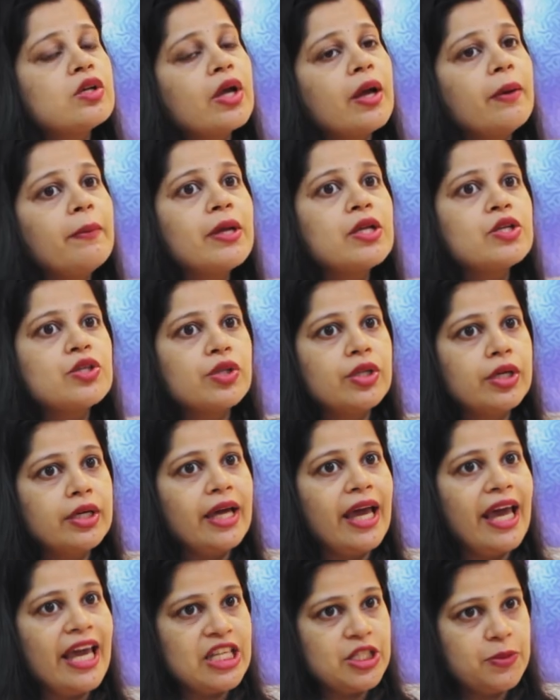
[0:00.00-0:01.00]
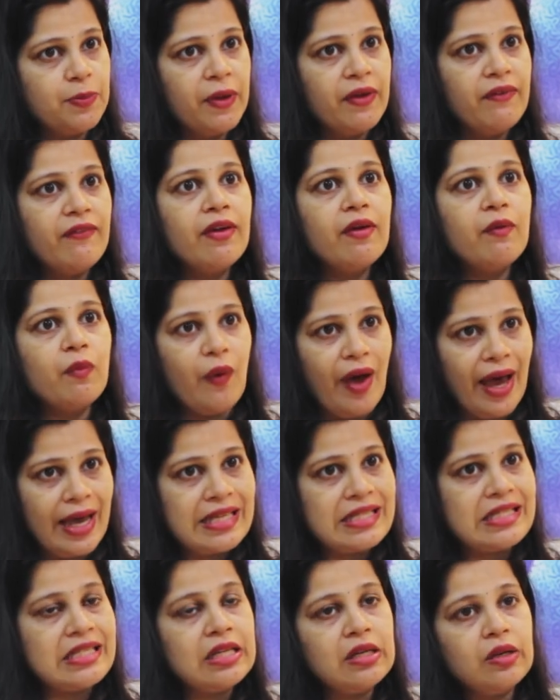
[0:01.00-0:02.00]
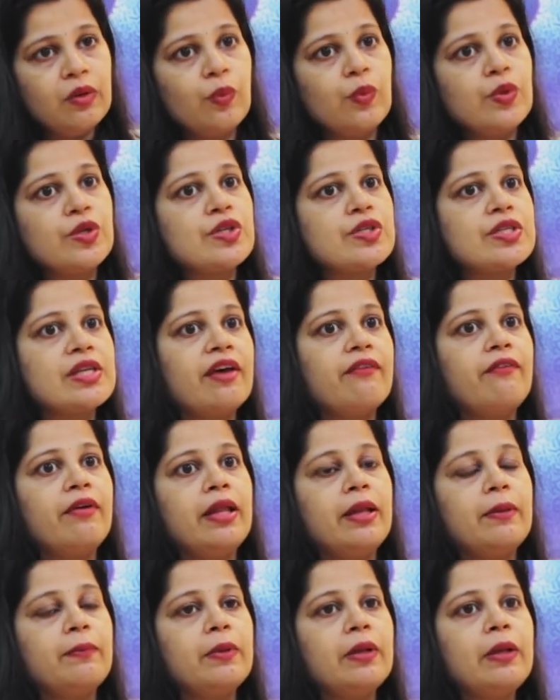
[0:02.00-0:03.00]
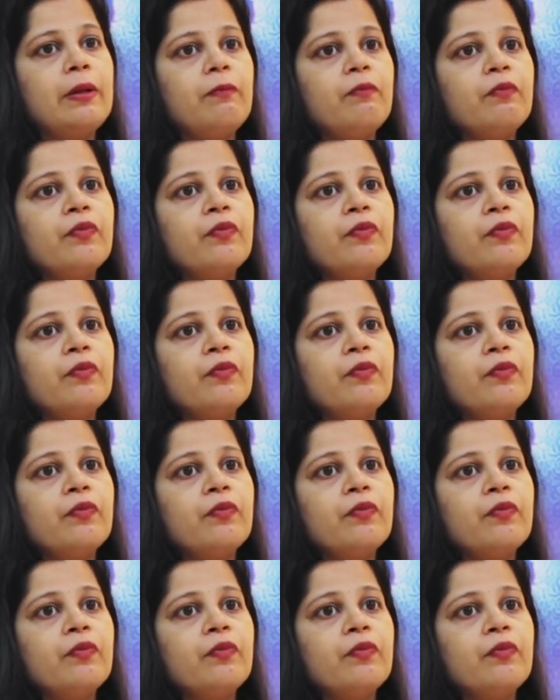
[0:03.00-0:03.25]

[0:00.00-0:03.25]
Coming to the HPV vaccine which is available,